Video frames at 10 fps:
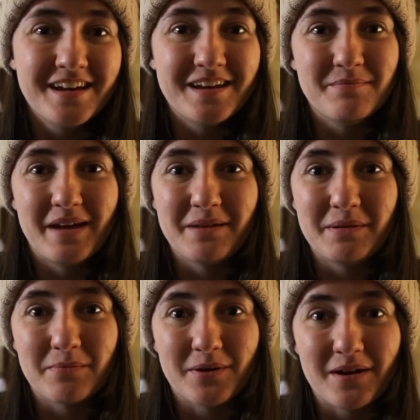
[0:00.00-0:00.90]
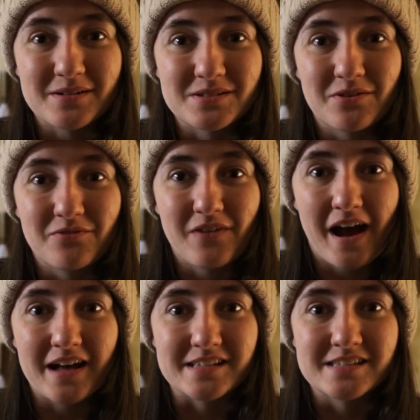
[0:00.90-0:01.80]
It made me burn out so
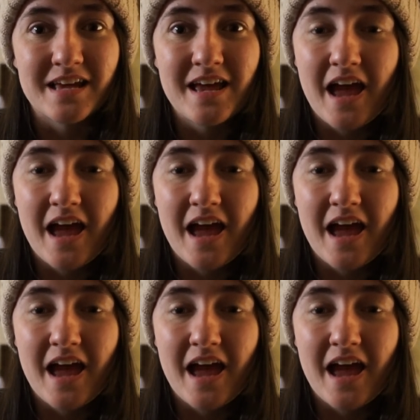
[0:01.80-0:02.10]
fast.